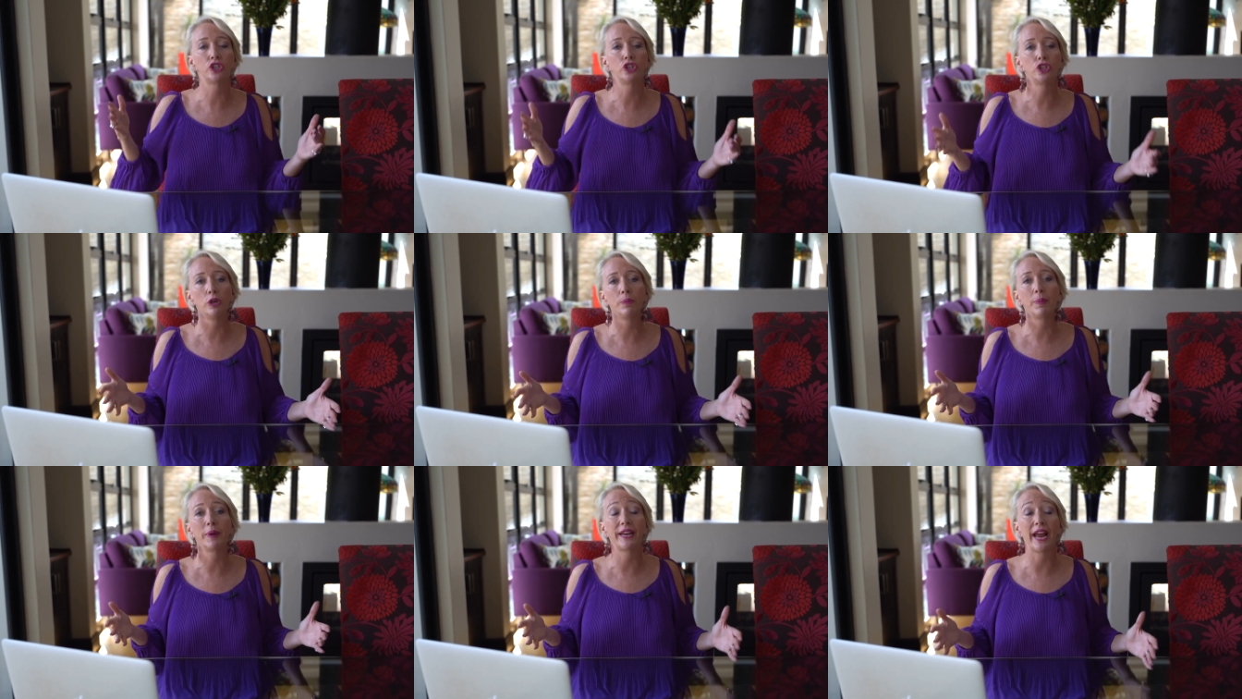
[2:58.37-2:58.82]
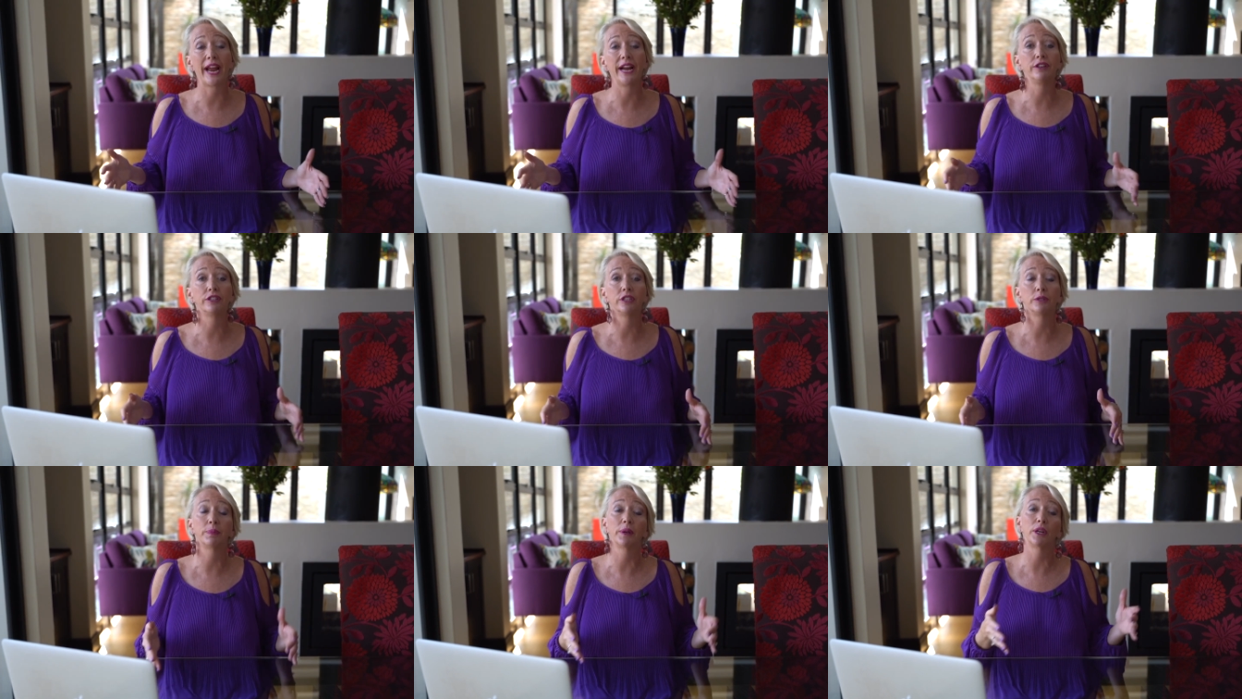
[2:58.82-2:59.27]
super
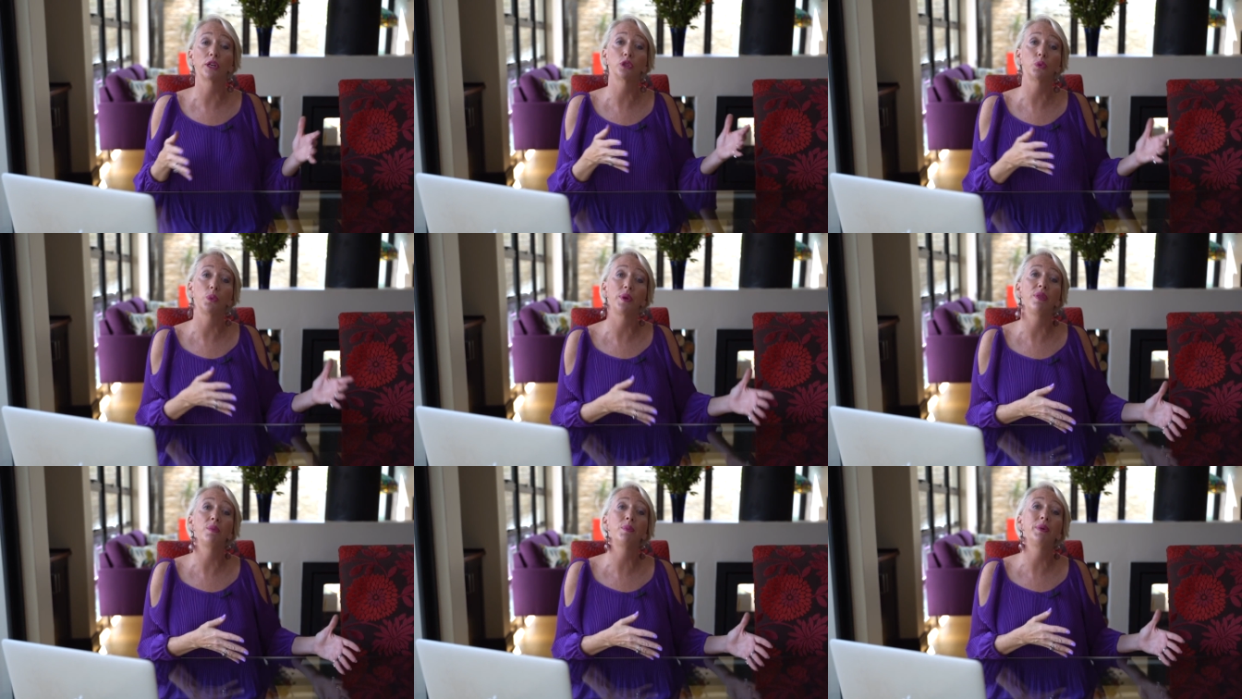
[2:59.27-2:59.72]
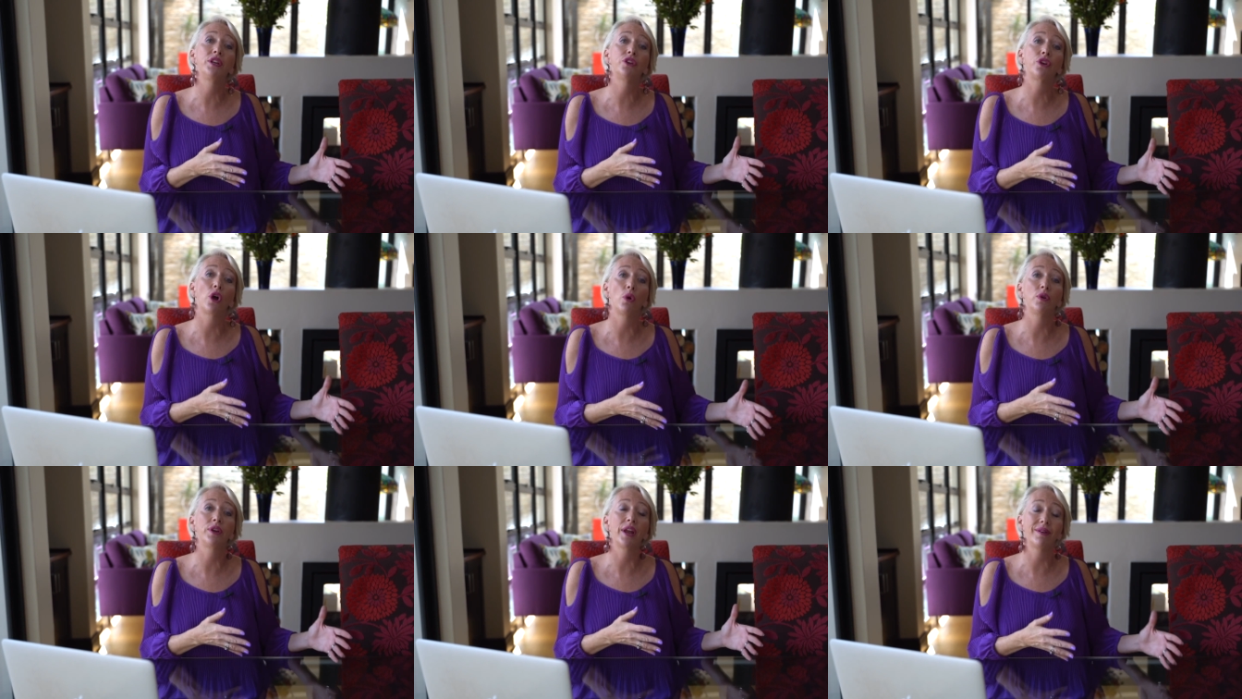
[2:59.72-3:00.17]
dangerous because when we
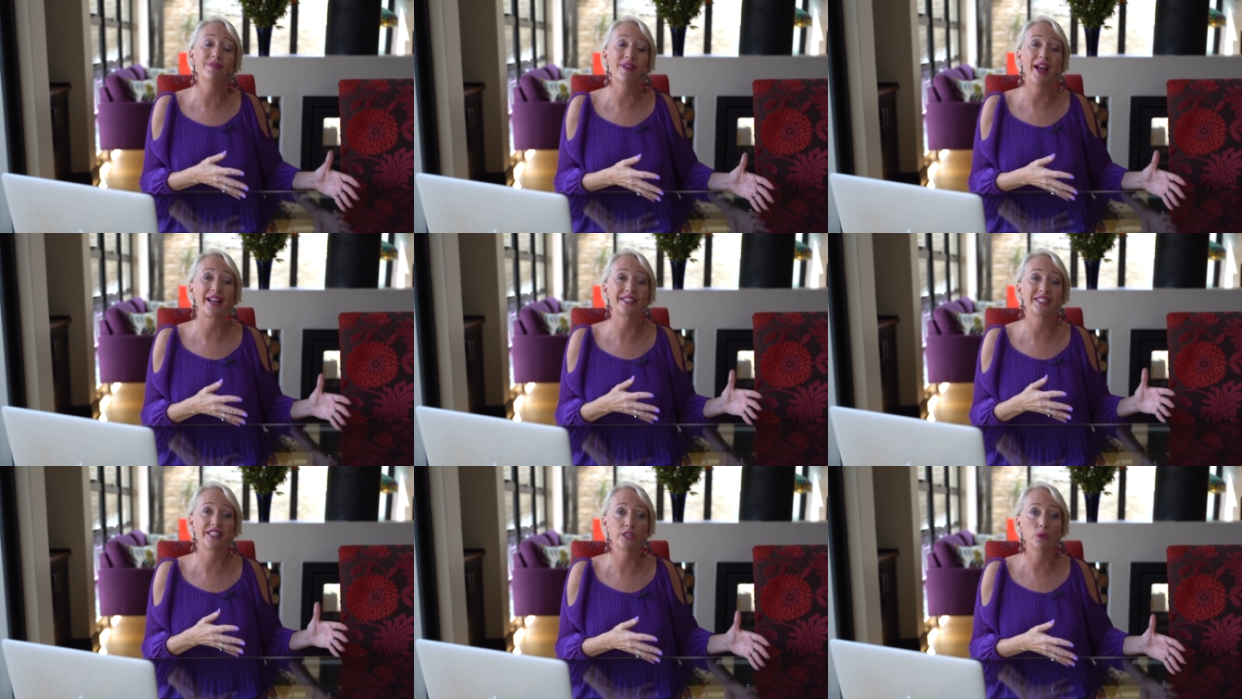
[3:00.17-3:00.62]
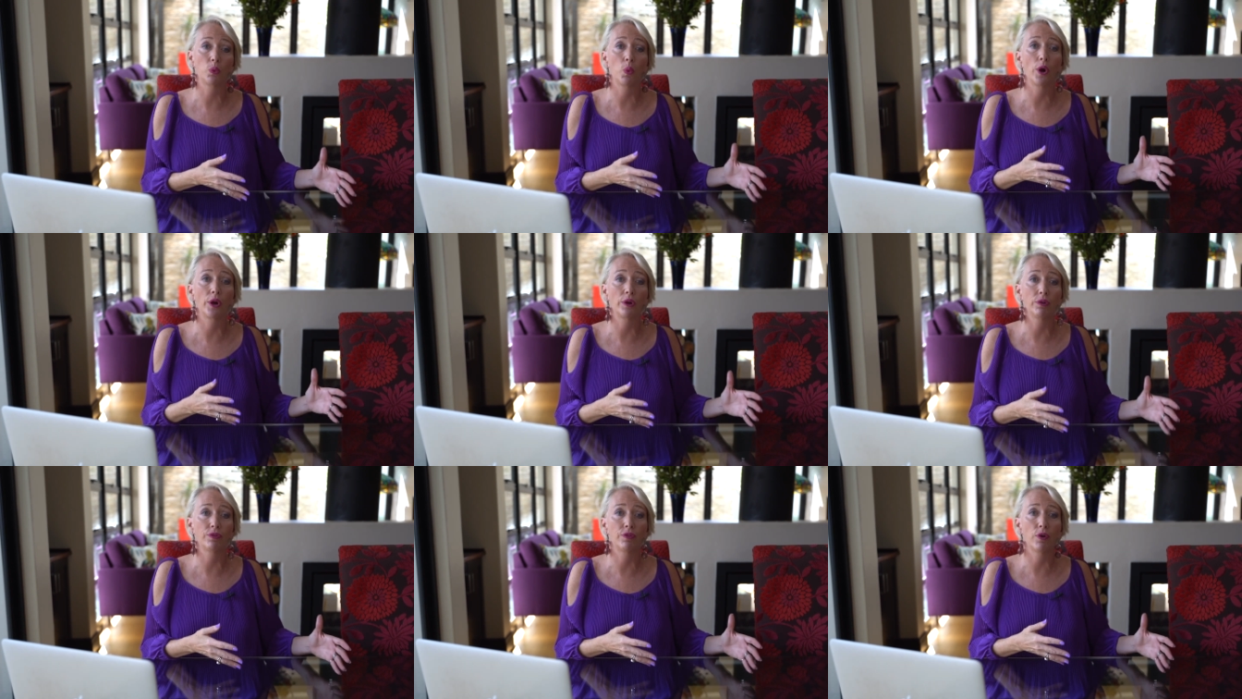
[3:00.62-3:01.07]
don't have assets
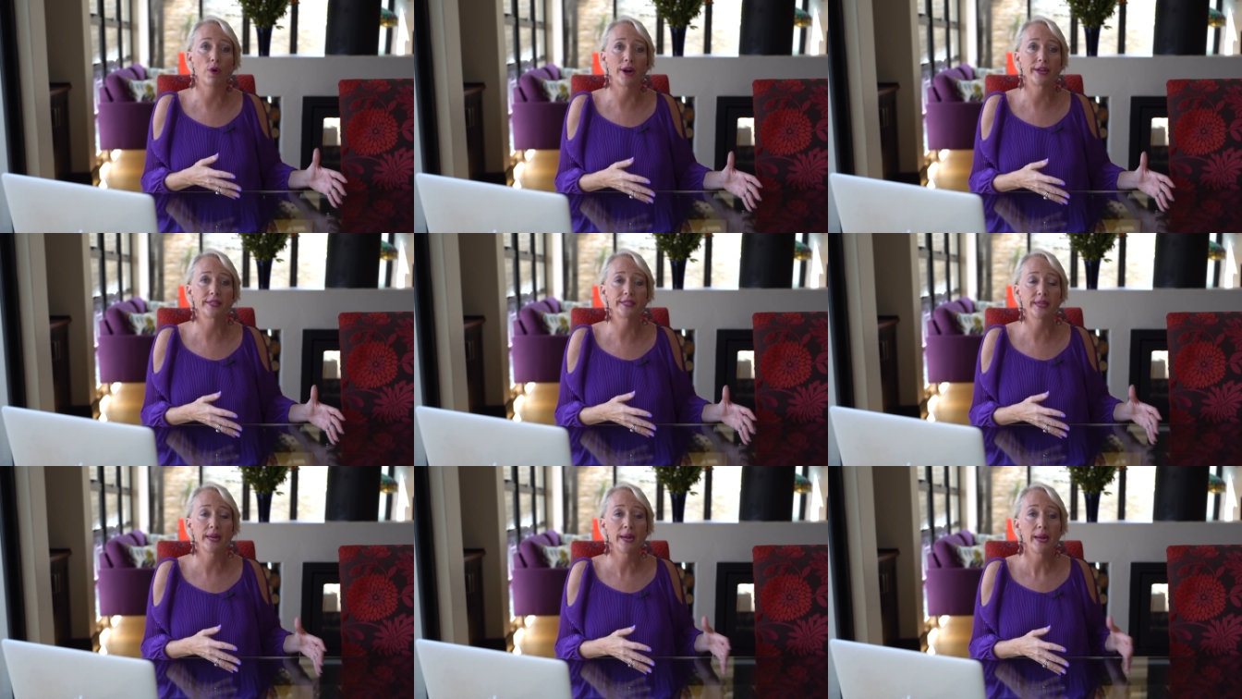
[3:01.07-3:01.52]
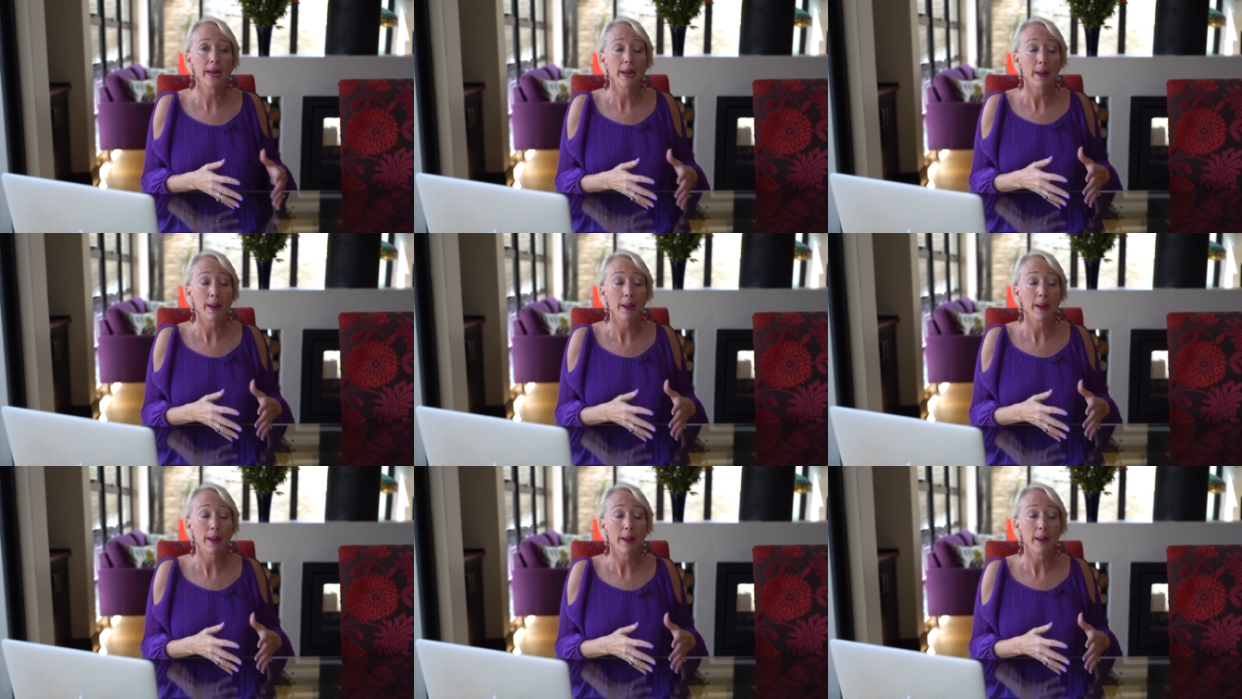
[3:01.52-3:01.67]
working for us.